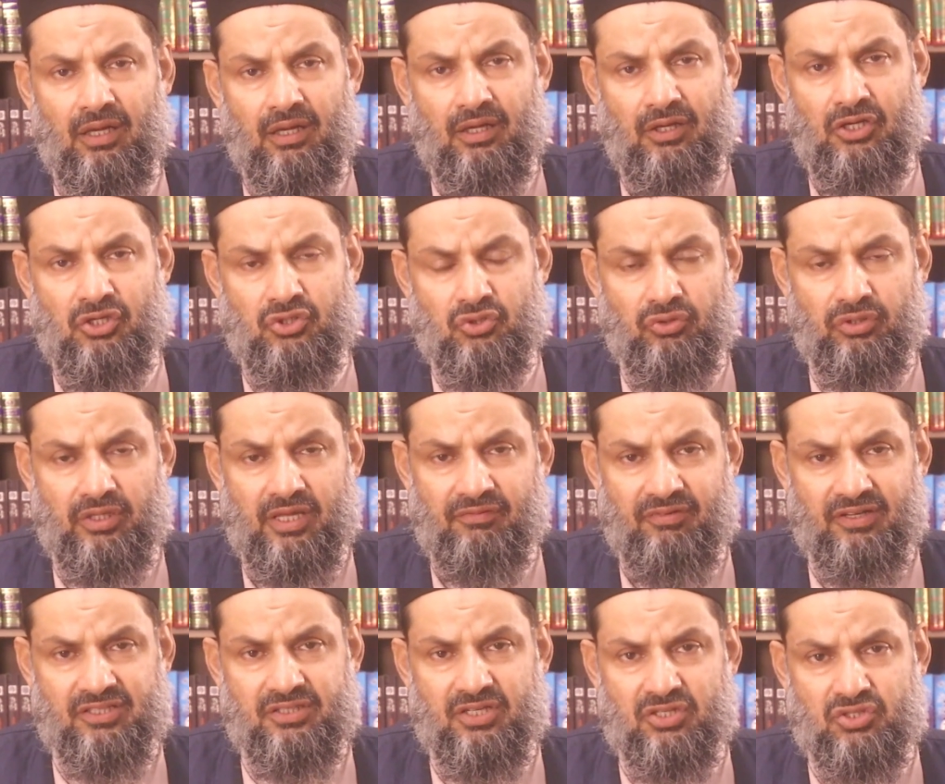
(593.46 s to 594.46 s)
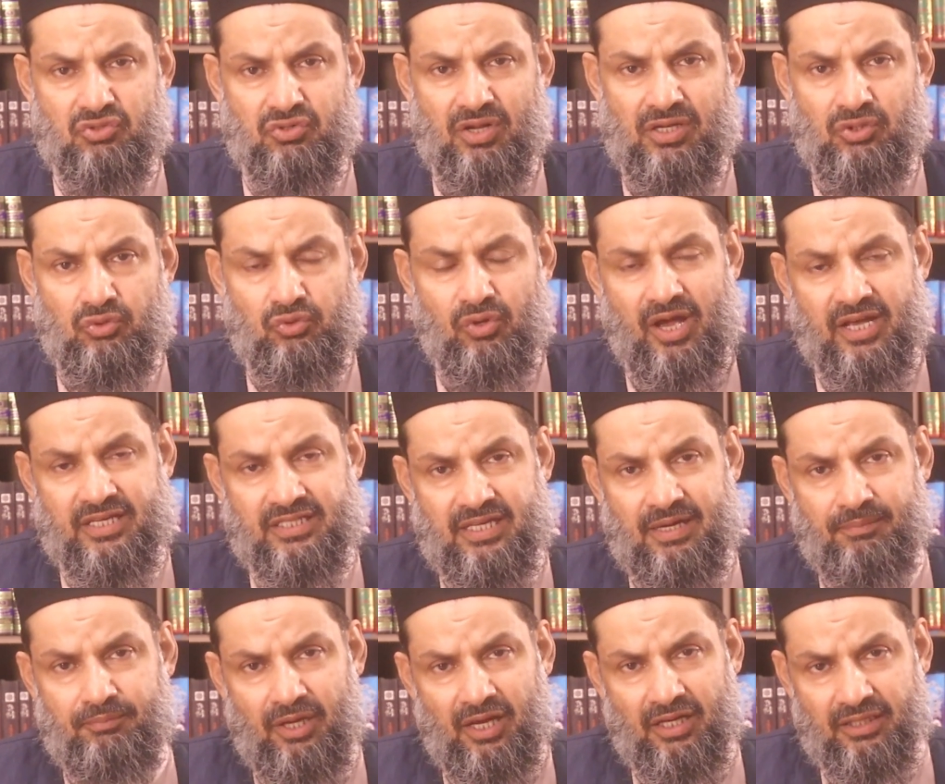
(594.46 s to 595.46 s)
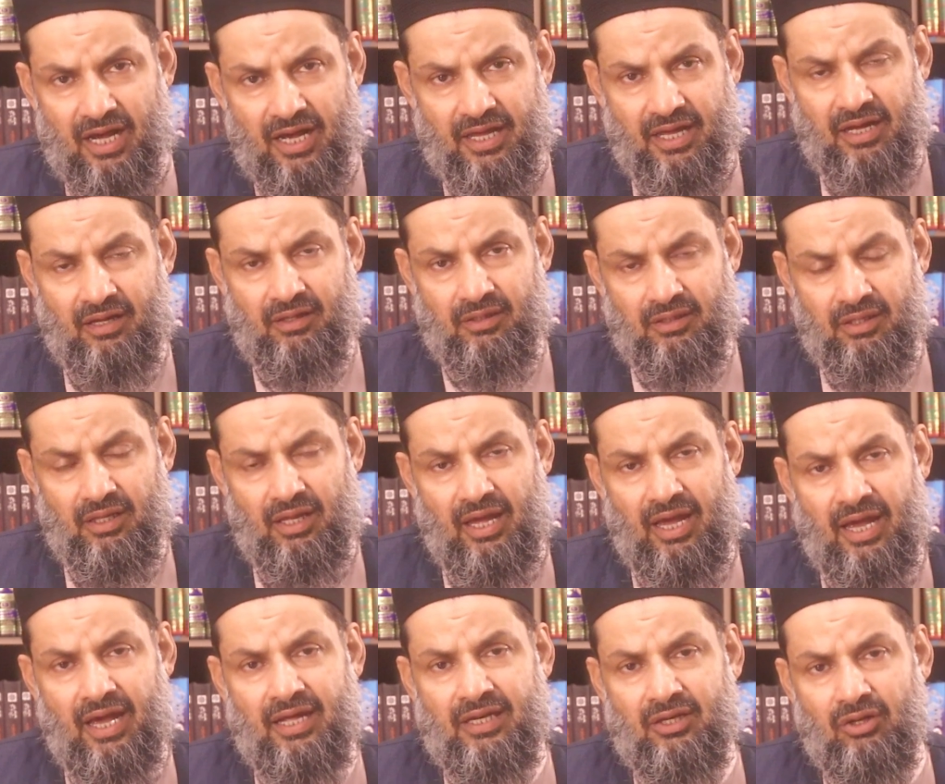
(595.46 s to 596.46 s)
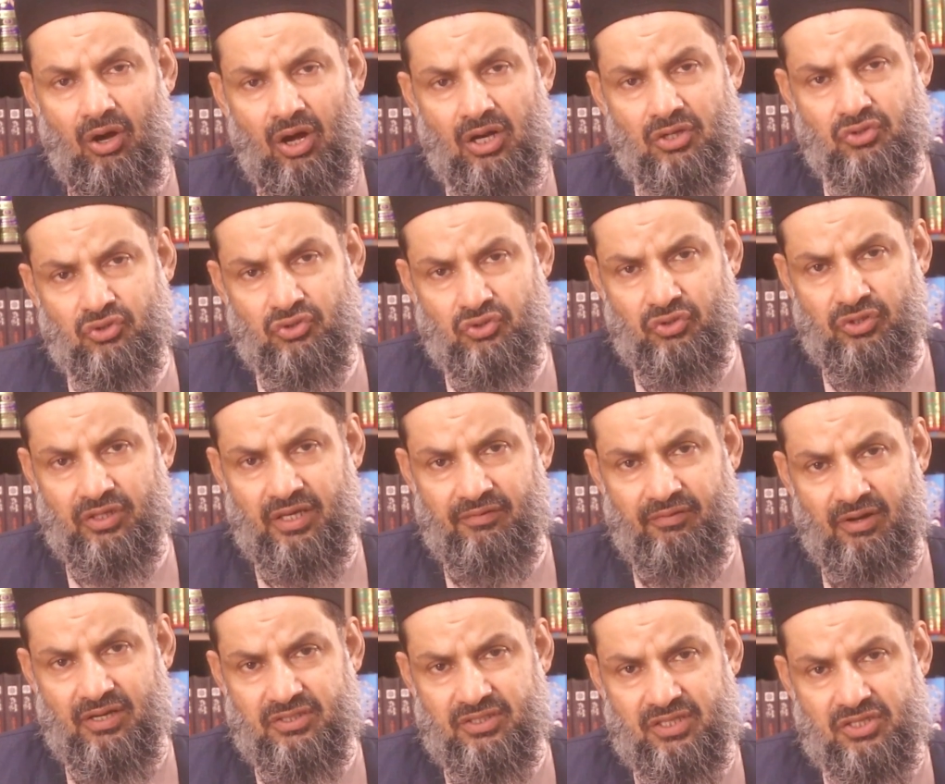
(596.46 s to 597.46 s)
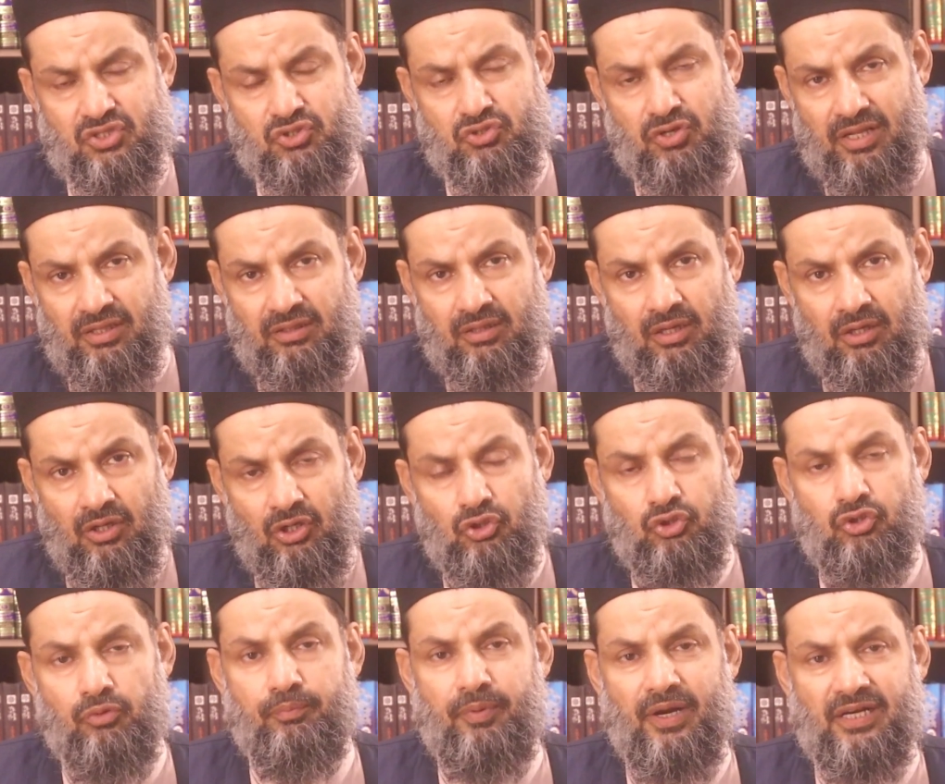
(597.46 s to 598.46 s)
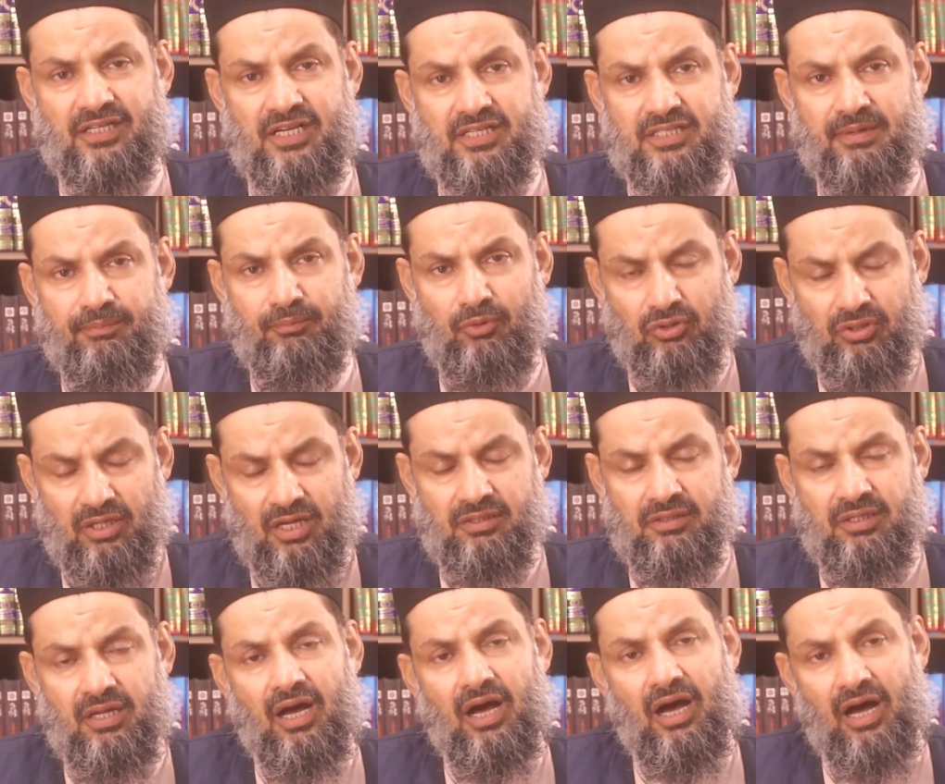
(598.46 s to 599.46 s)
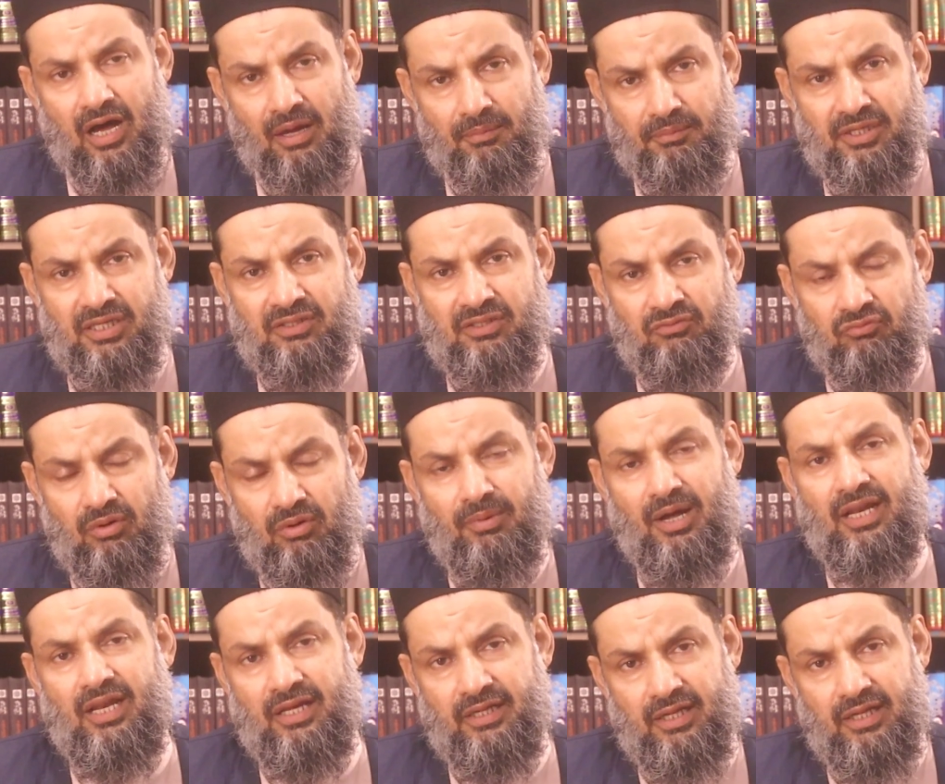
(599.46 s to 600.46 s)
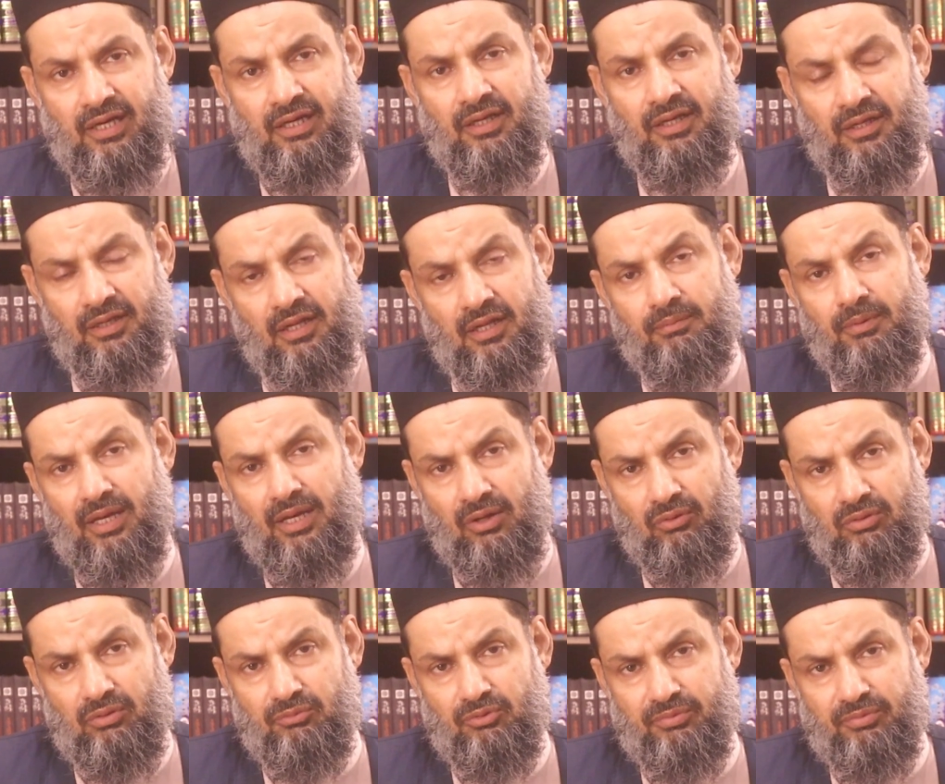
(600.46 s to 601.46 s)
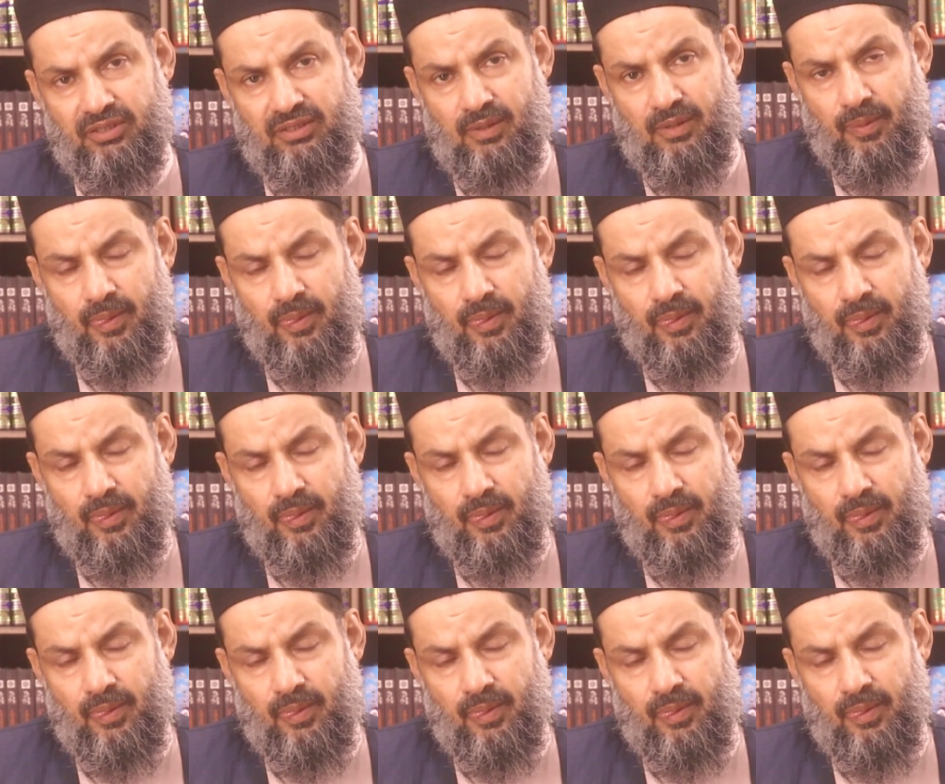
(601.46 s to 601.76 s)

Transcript: He should give us the strength to accept Hidayah, and also should give us the strength to practice upon that. Ameen wa ma alayna illa al-balagul mubin.